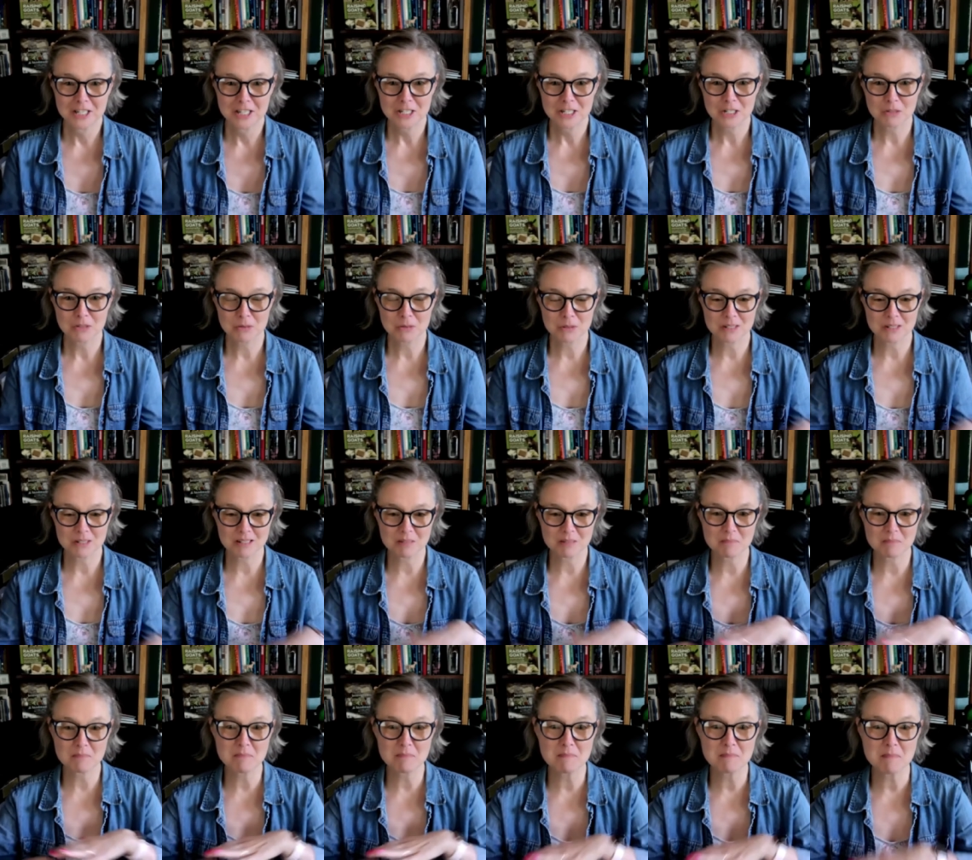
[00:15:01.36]
So there was this
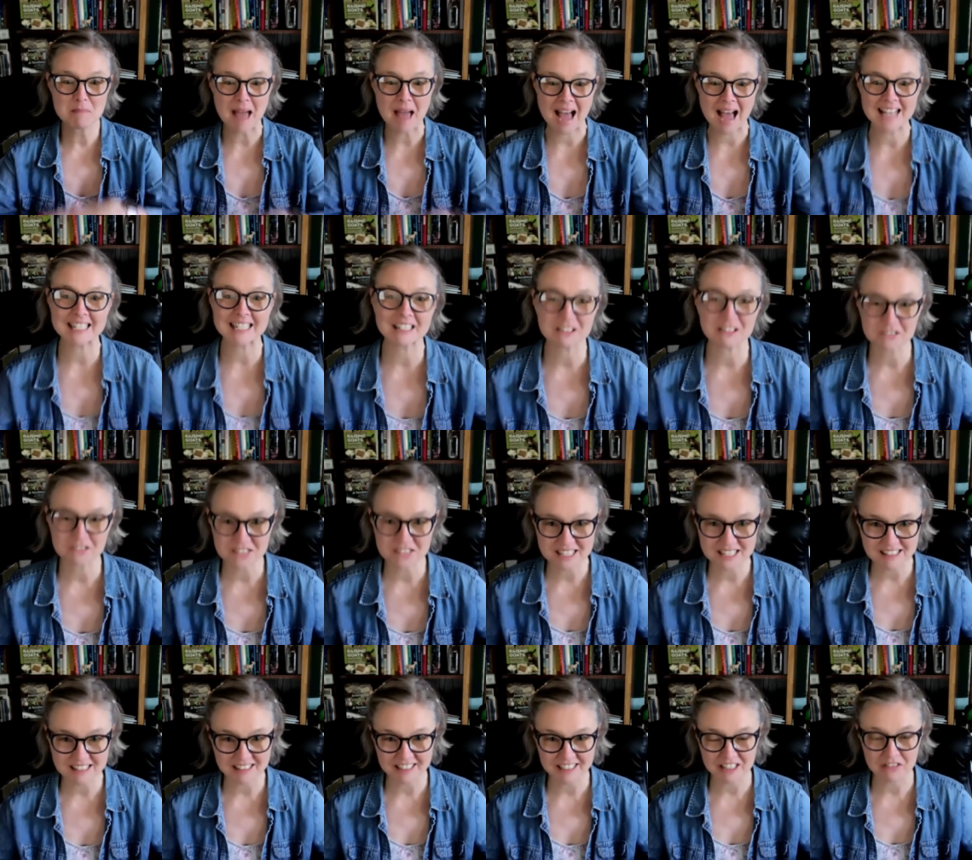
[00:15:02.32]
massive
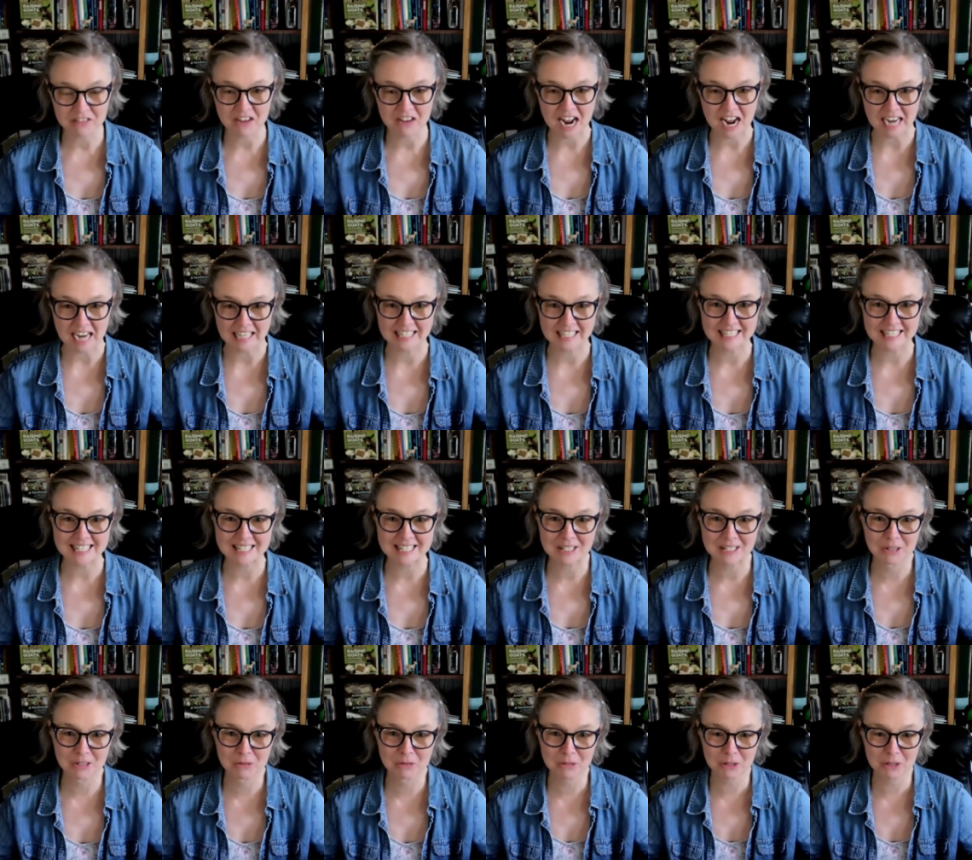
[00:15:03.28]
slick of
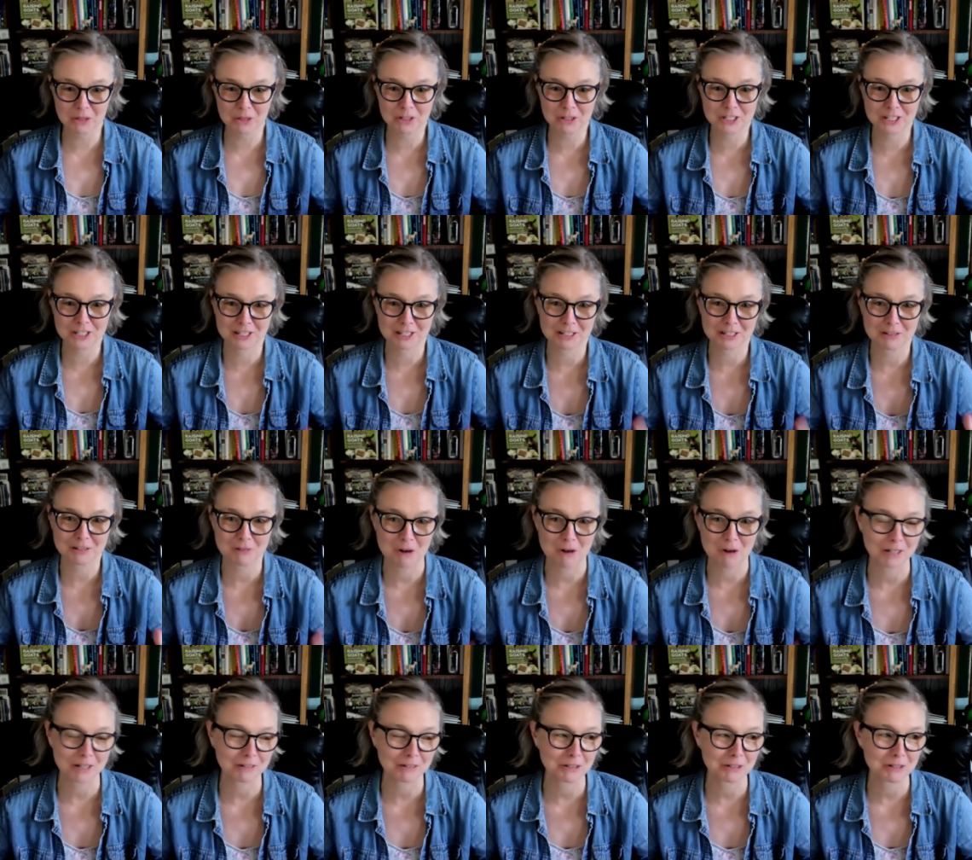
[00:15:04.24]
ice where the chicken
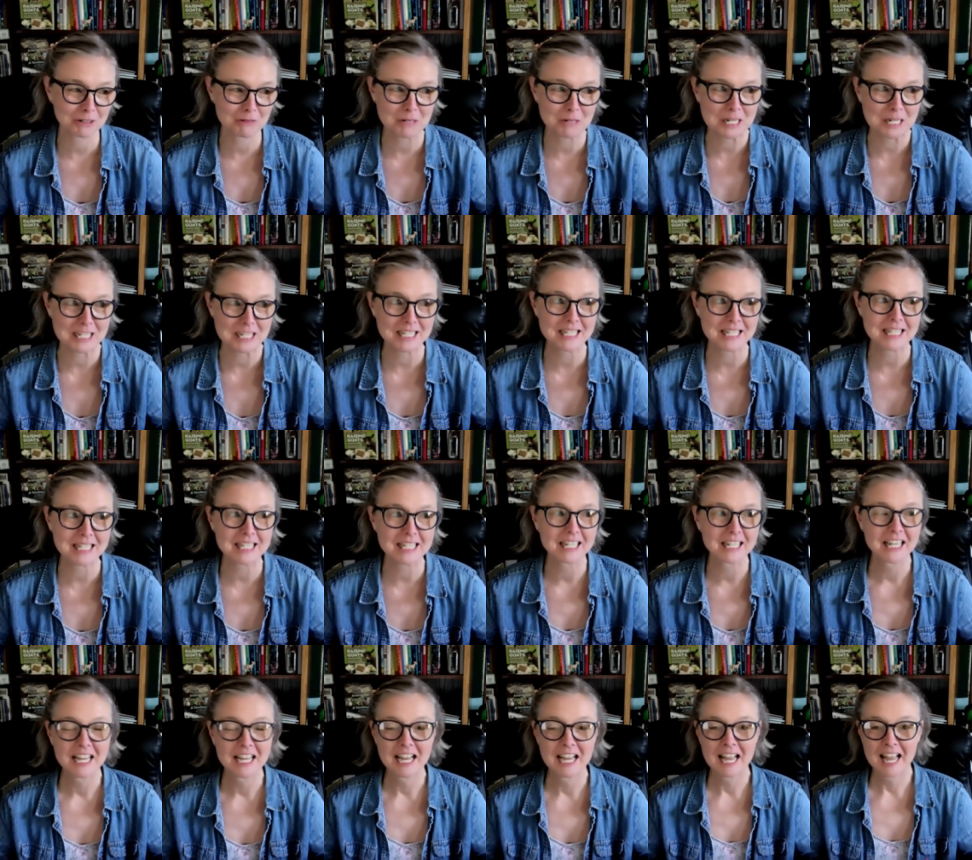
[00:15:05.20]
waterer was.
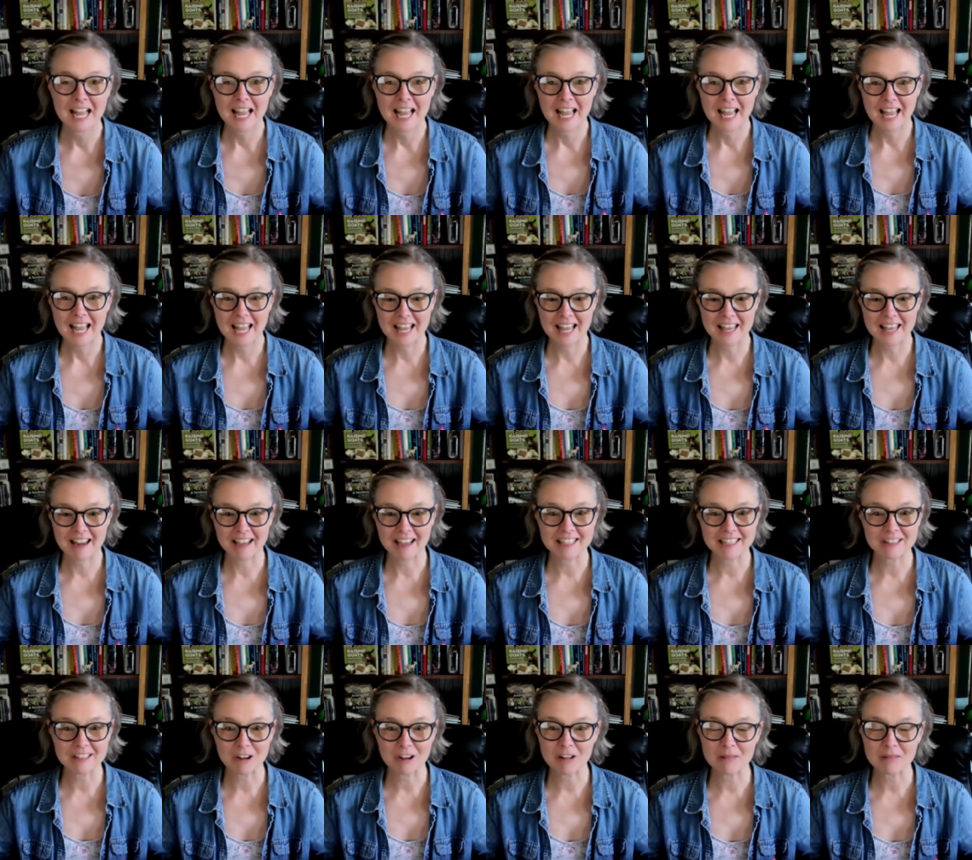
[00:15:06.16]
And
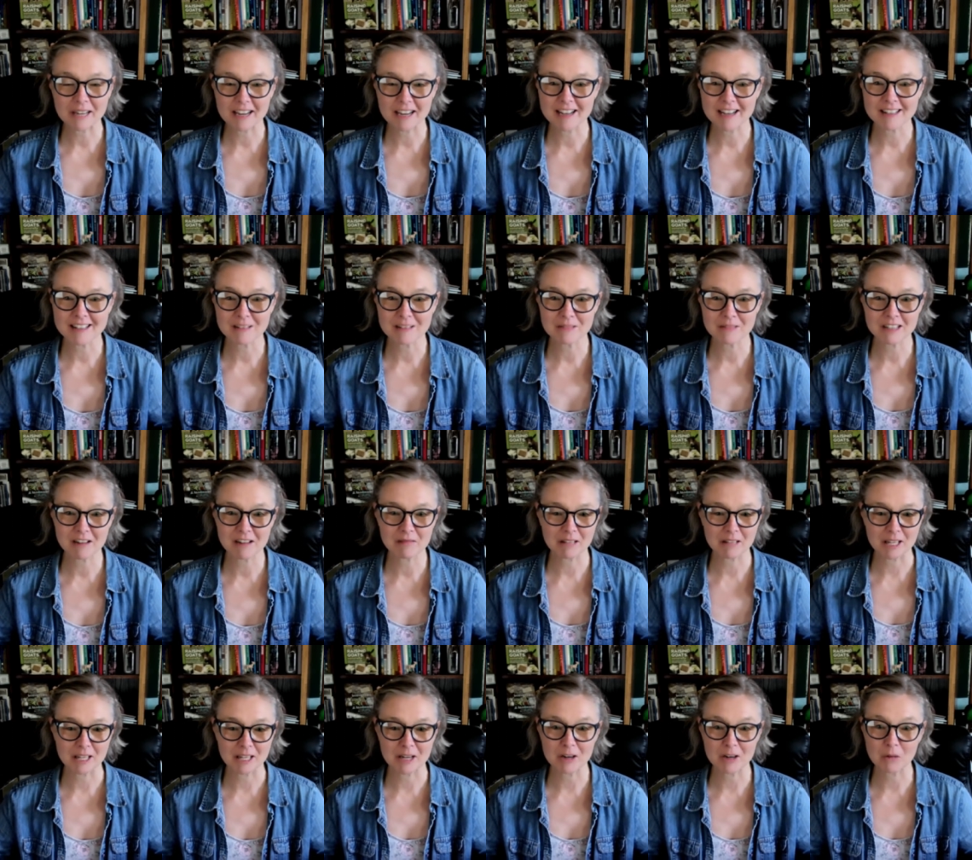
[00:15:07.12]
I told my husband, I'm
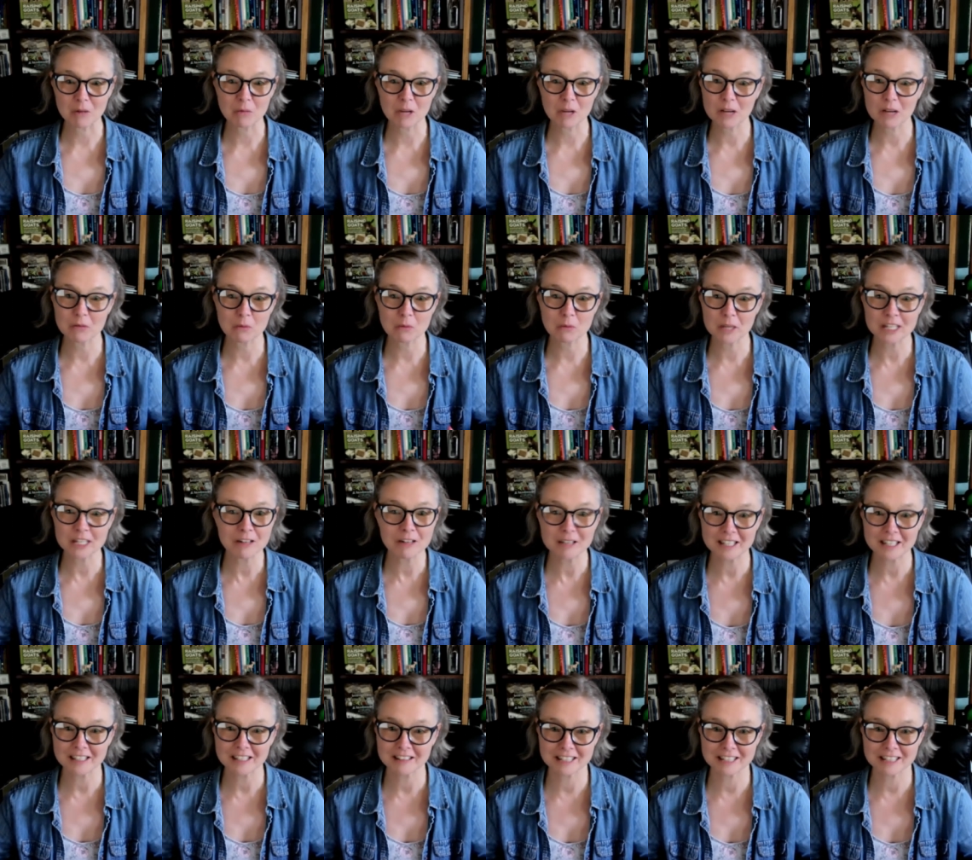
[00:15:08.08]
like, if we don't
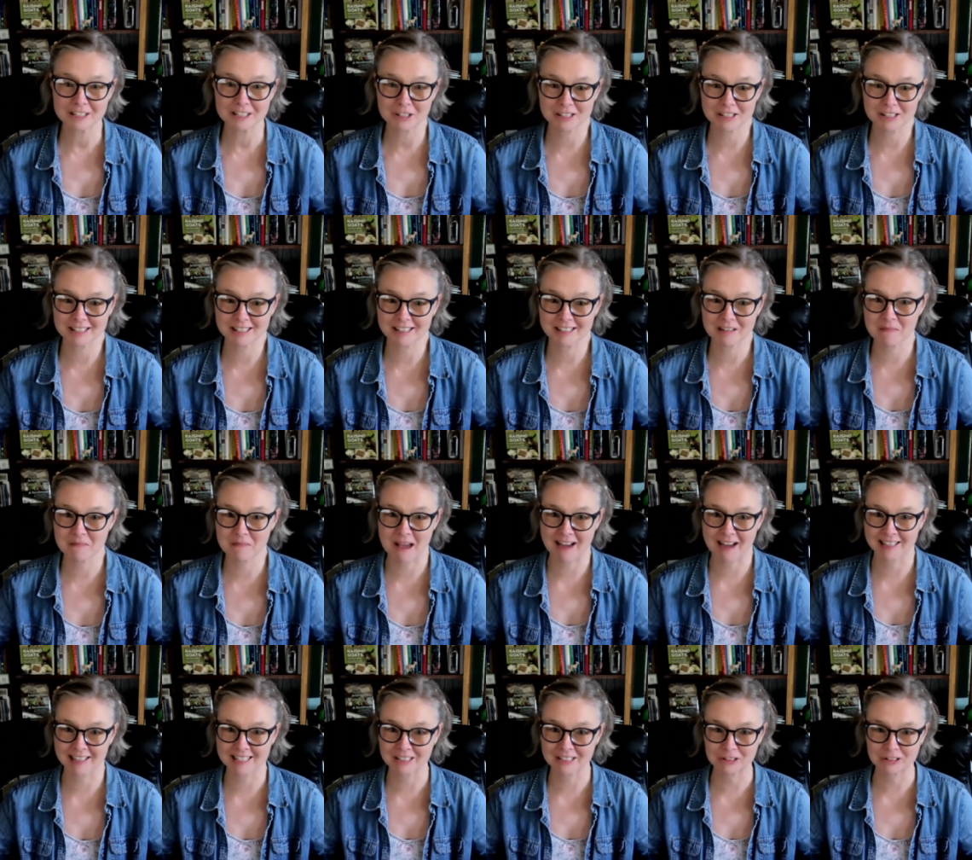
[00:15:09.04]
get electricity
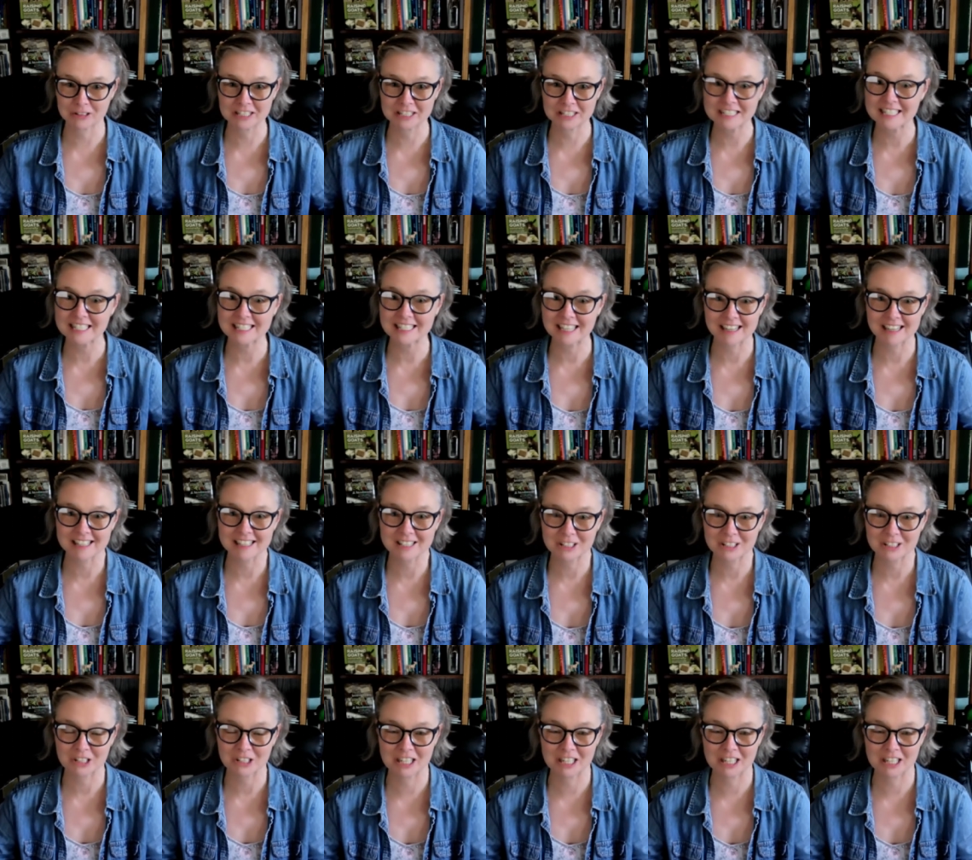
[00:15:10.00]
back soon, these ducks are